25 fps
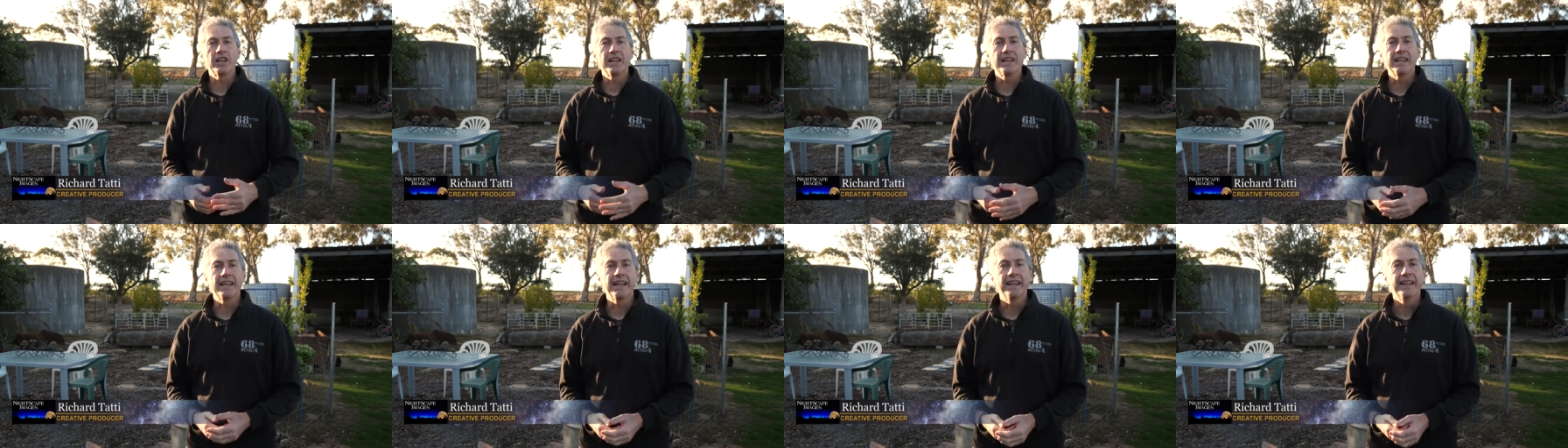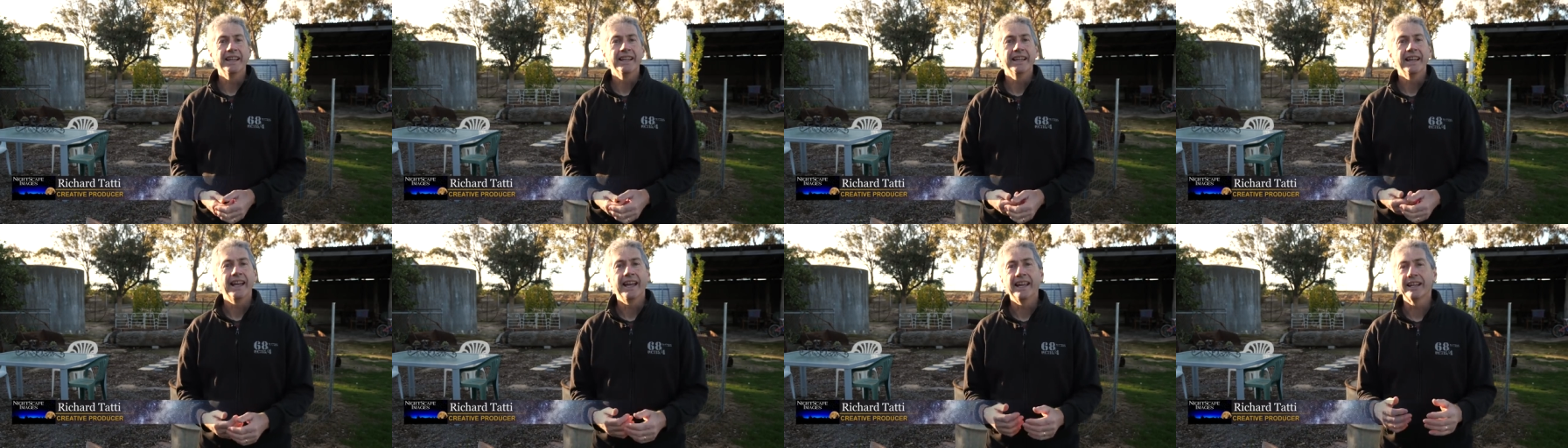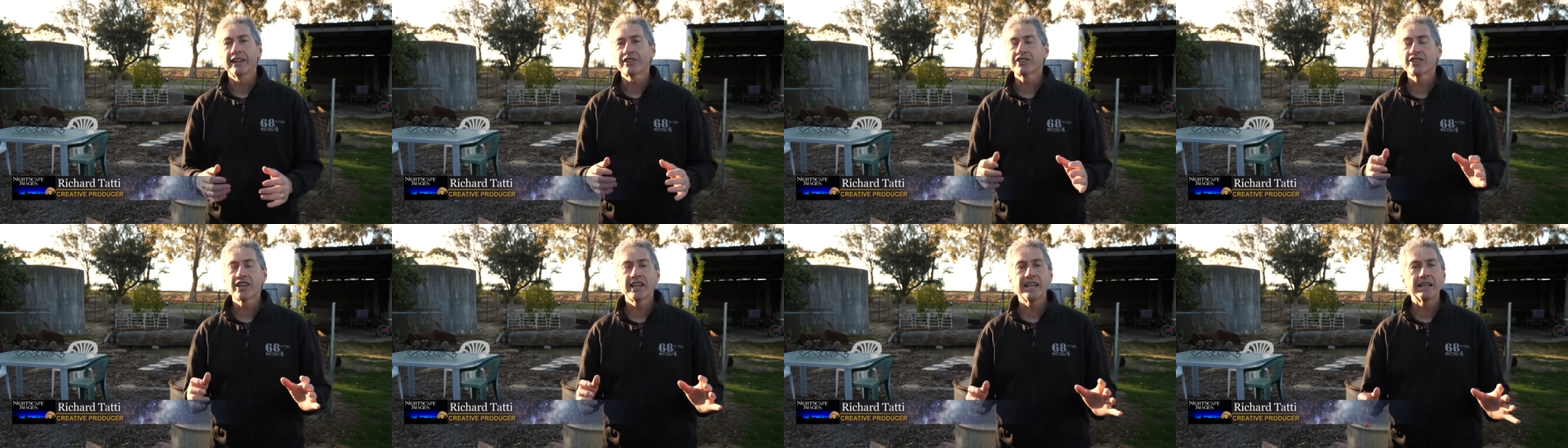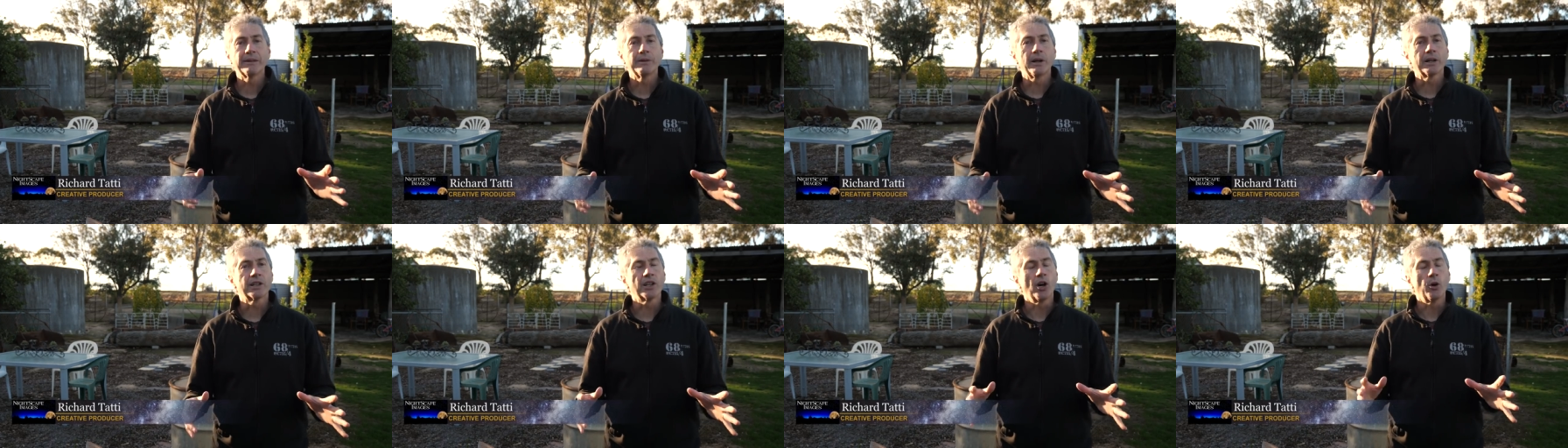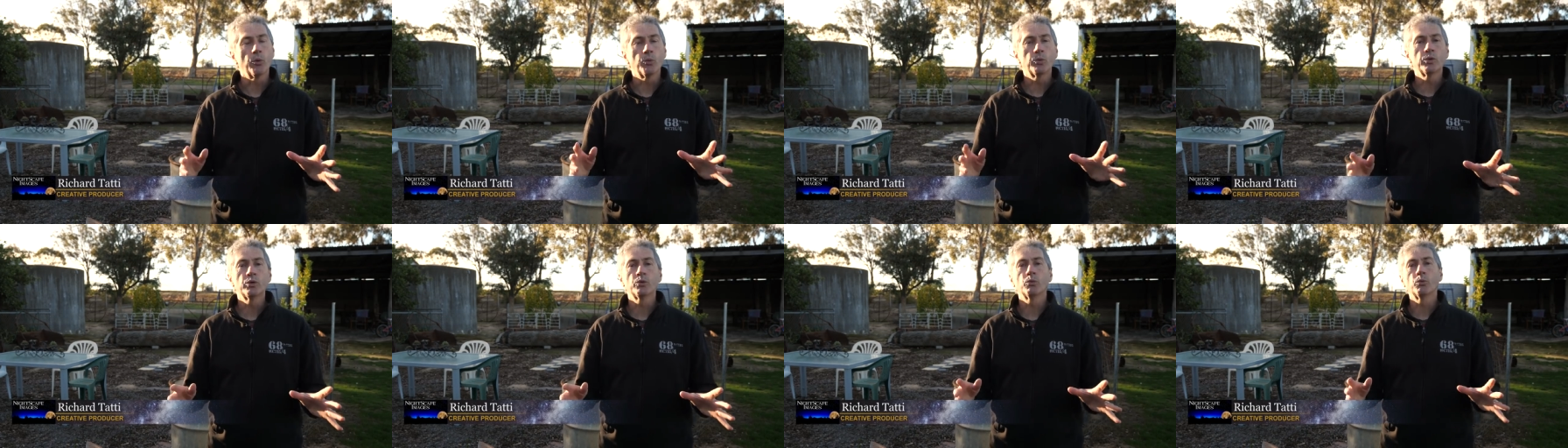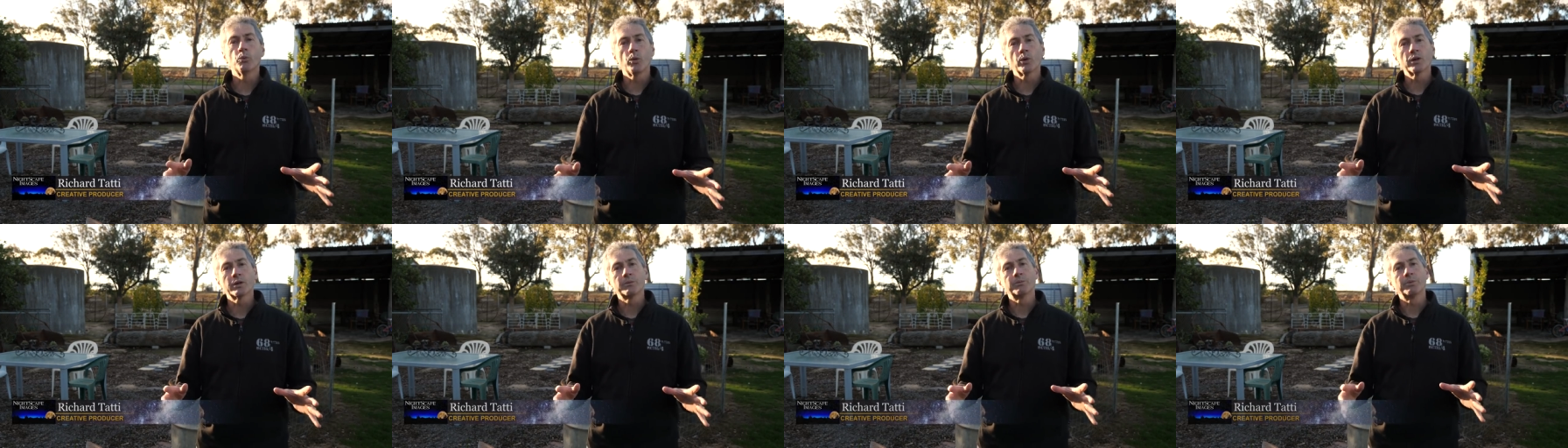air and I'll tell you what I
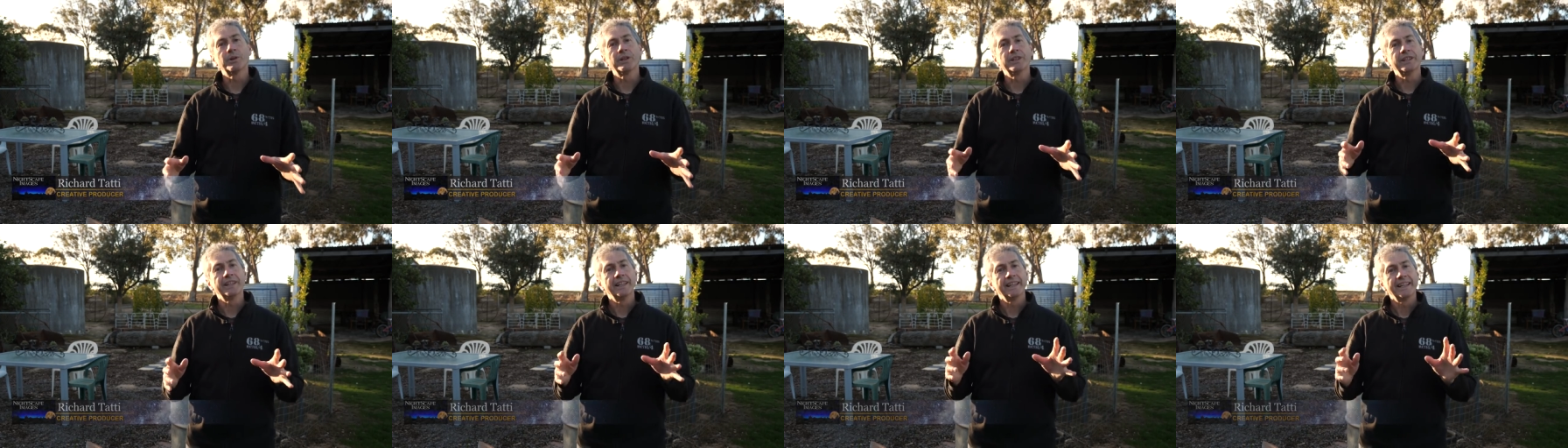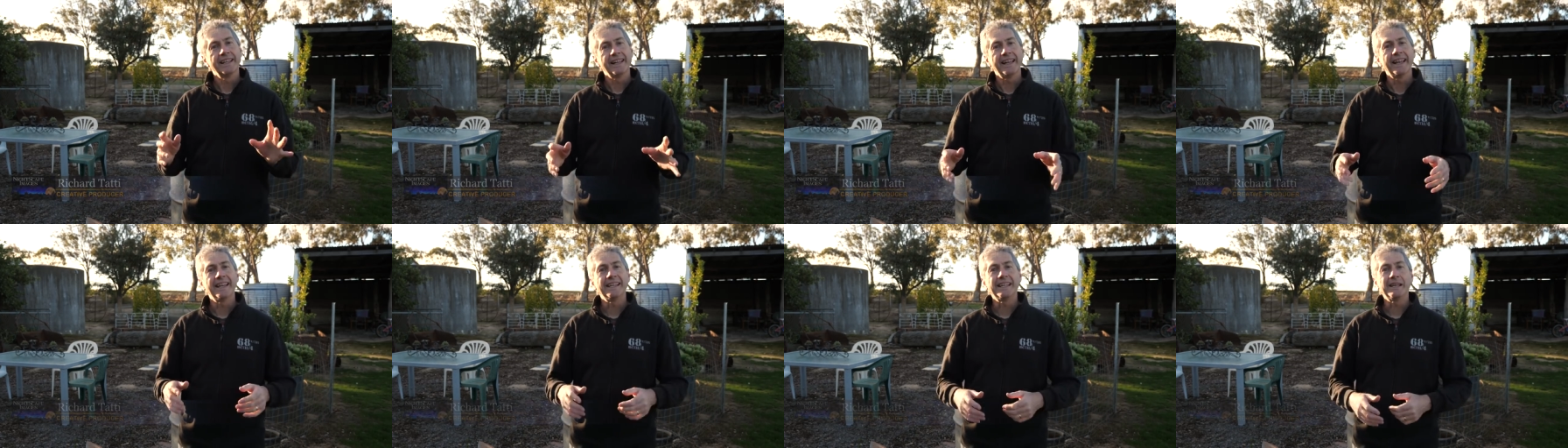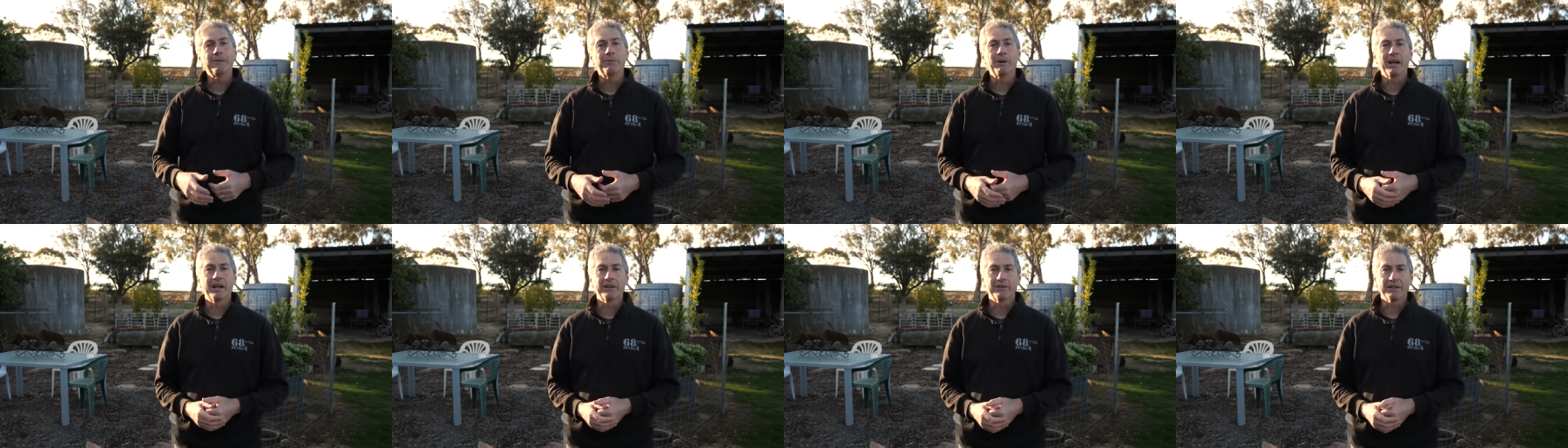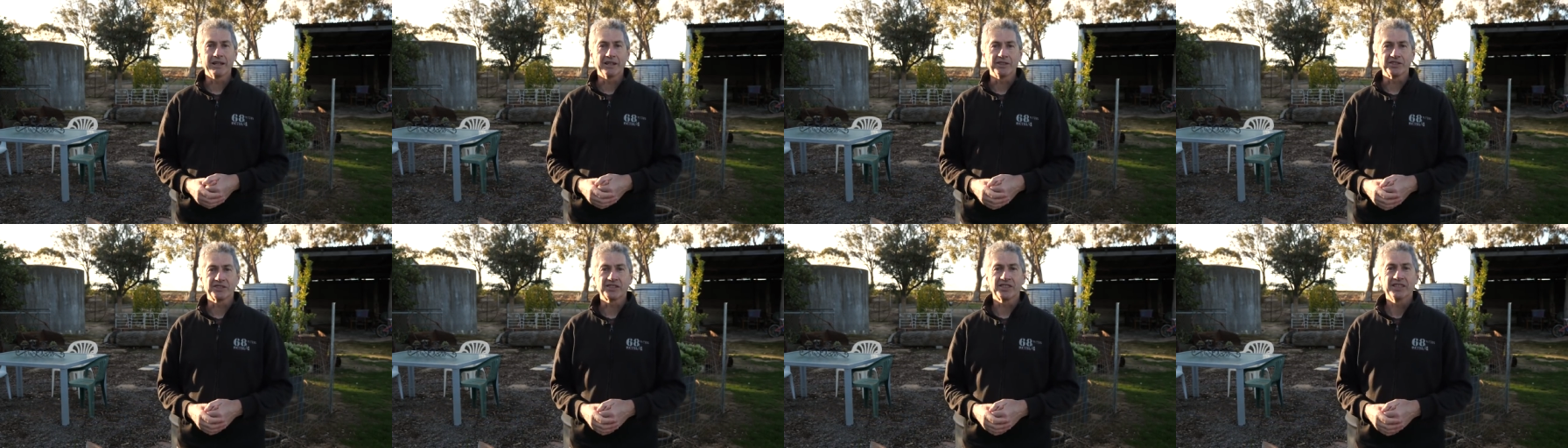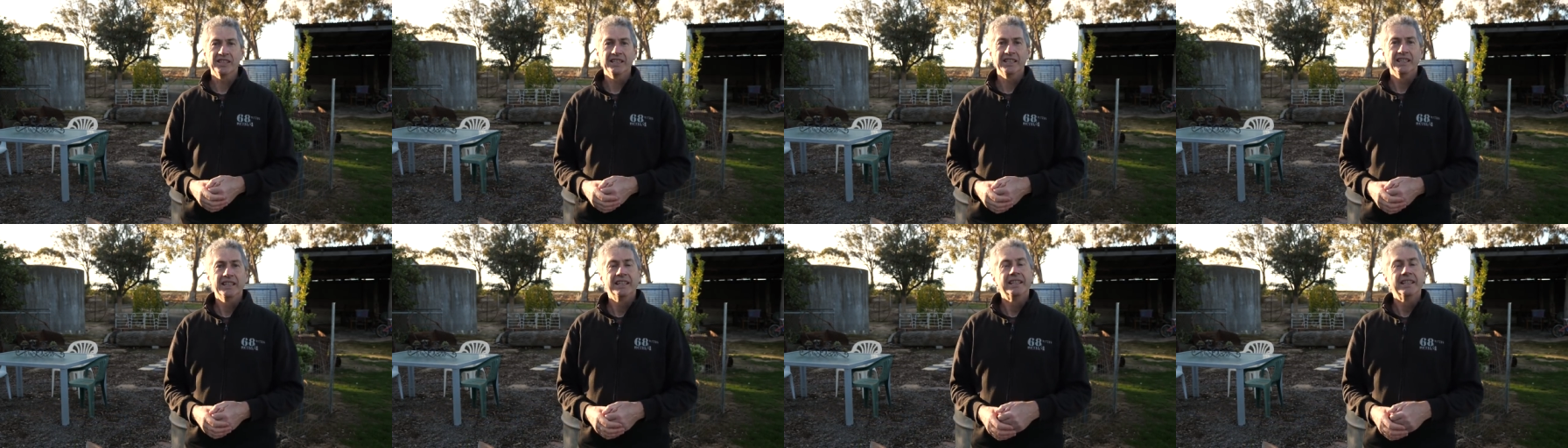wouldn't want to be anywhere else.